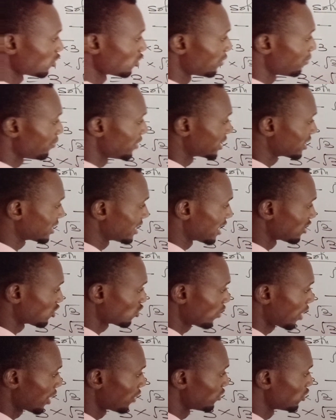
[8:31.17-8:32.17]
to repeat the
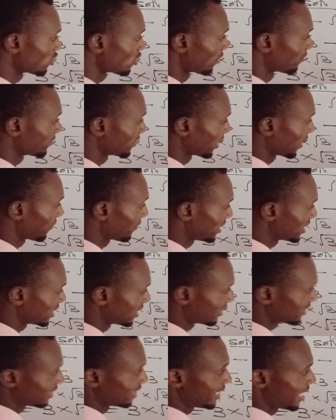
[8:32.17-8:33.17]
square root of 3, which
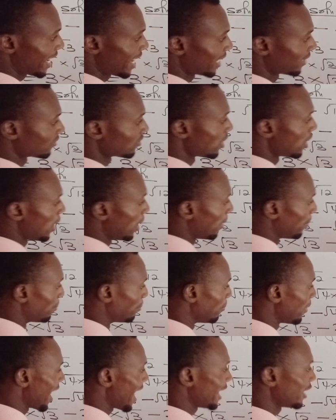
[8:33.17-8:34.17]
is here,
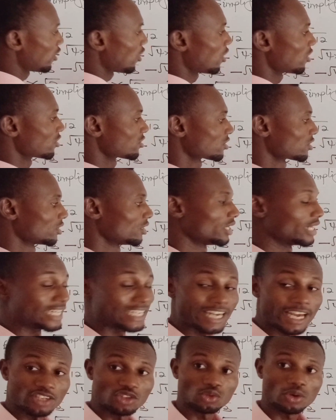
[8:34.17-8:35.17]
minus
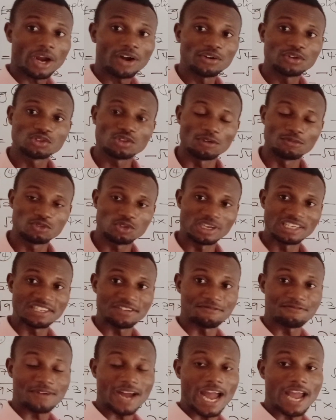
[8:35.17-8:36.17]
the square root of
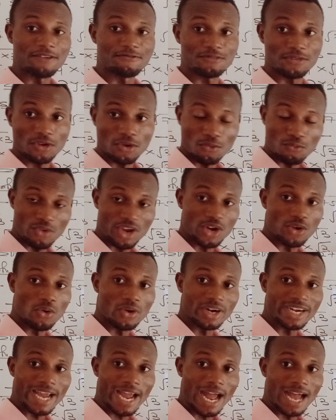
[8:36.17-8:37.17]
25. We
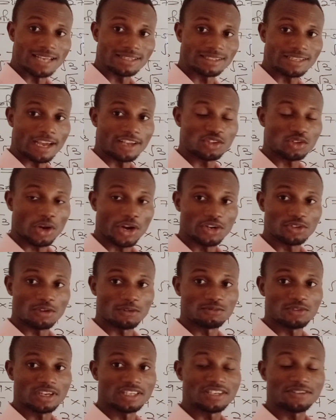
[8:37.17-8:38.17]
know the answer. Square root
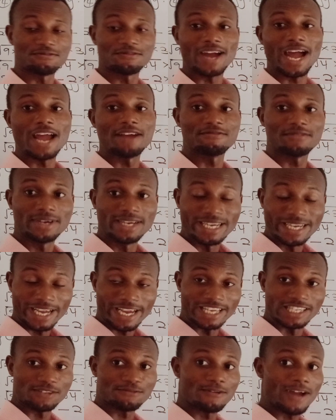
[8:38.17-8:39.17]
of 25
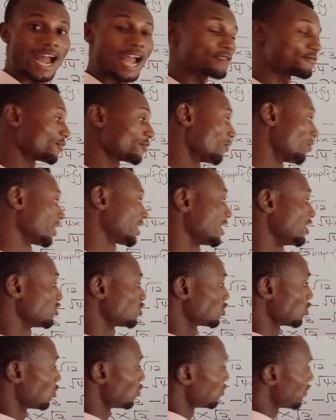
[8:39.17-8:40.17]
is 5. Okay,
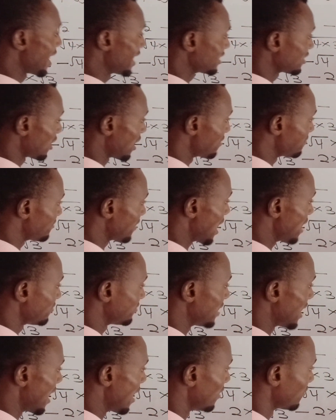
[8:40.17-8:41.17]
so write our
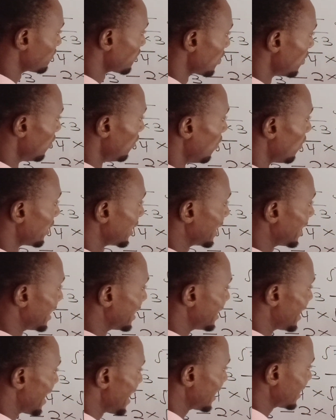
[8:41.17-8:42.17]
5 down.
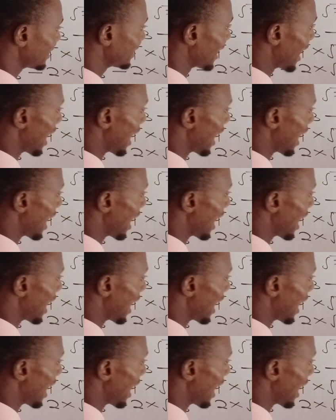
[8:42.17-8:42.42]
Okay, then